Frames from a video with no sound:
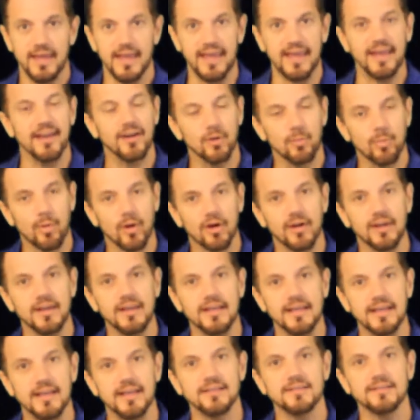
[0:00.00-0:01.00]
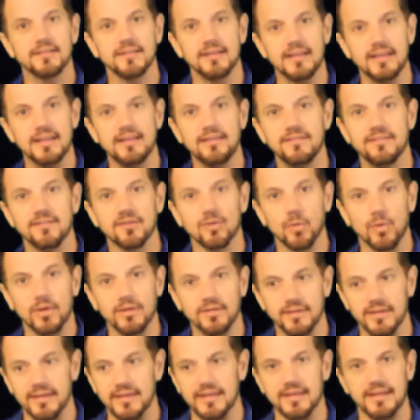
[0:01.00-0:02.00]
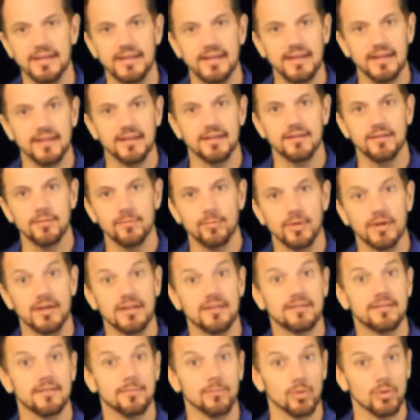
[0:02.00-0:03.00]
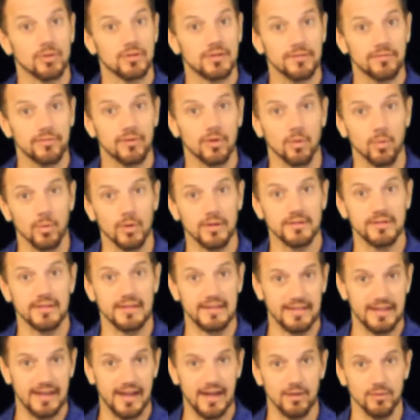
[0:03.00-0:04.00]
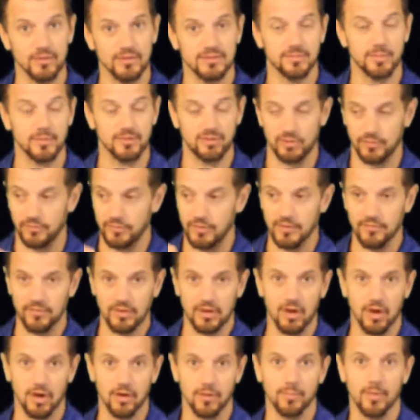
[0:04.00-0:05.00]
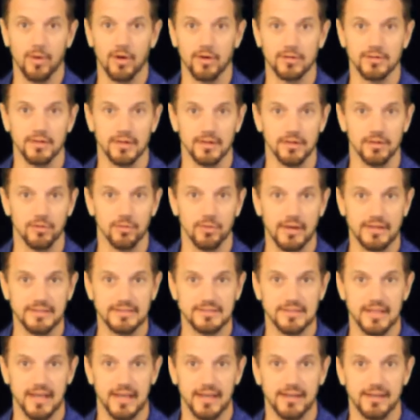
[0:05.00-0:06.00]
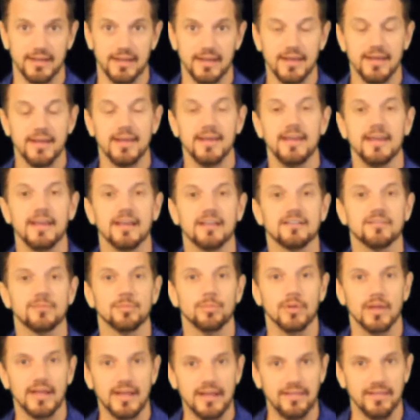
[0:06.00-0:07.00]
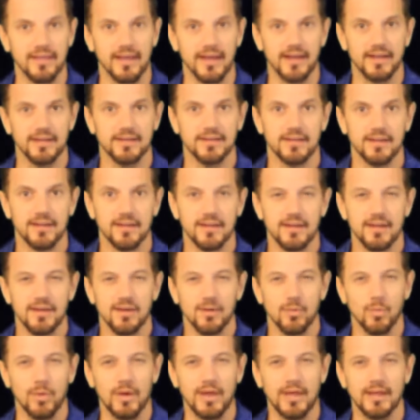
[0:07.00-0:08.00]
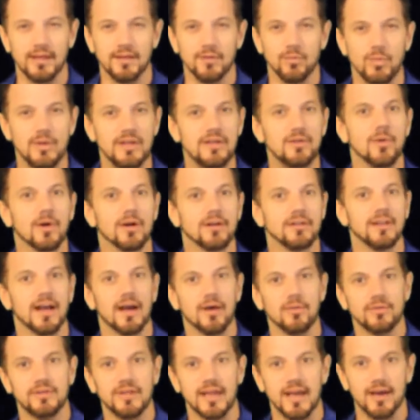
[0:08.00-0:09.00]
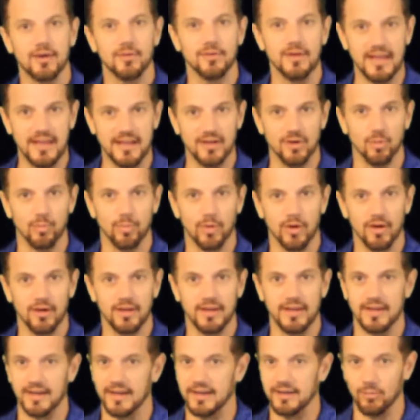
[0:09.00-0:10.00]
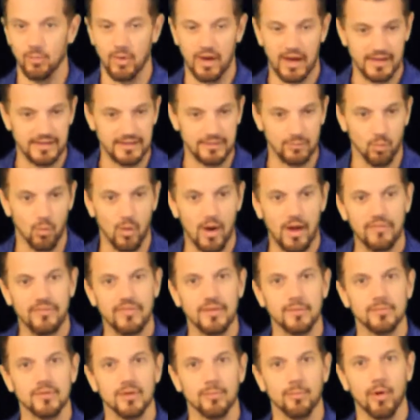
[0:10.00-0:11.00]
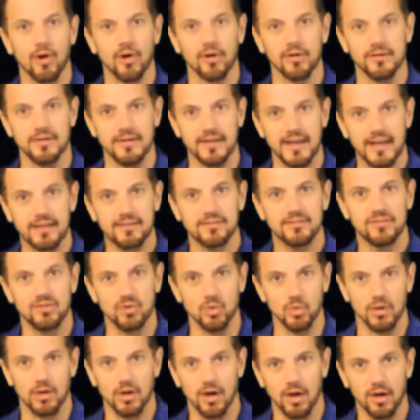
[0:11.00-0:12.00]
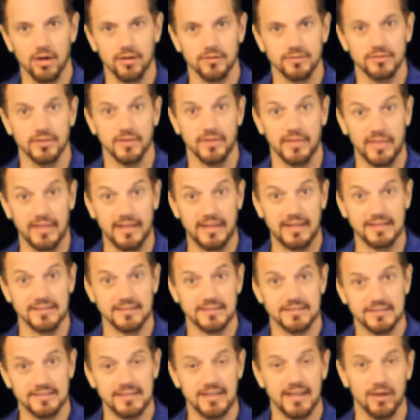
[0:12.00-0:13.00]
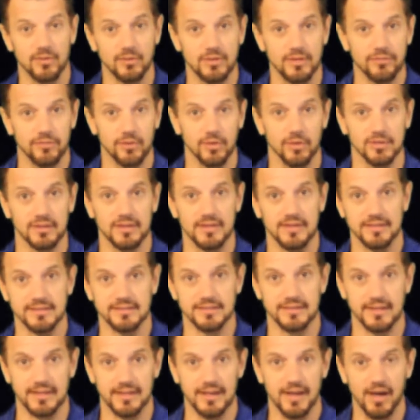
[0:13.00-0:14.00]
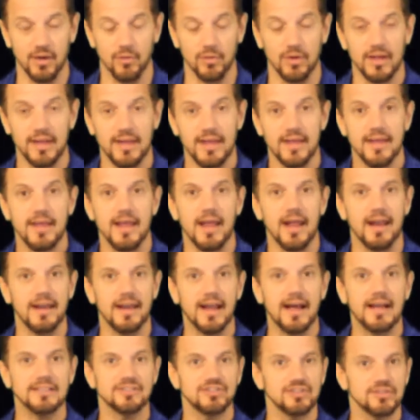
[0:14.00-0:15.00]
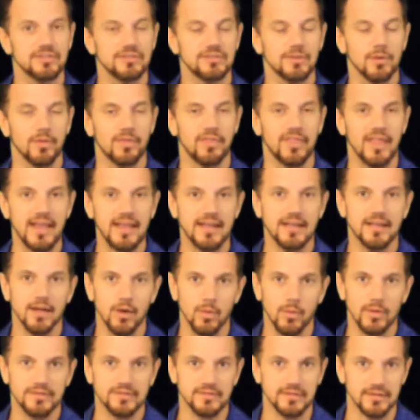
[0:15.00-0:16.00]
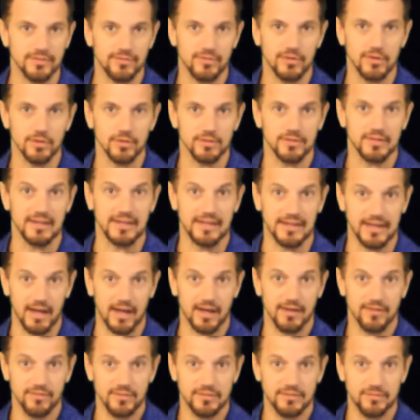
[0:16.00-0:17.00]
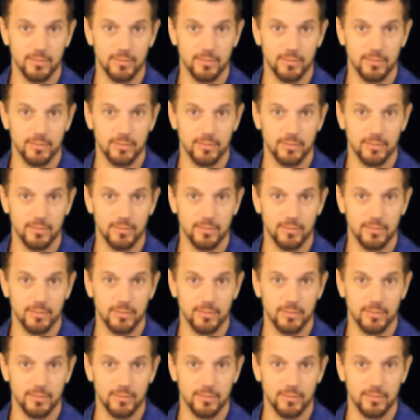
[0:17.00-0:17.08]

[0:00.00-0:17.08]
Angle parking is the easier one to get in, but it's the more difficult one to get out, especially if you have a car parked on your right side. Explain that. When we do our downtown angle parking, I want them to park next to a car so that they can see how difficult it is to get out. And not just so they know it's difficult to get out of a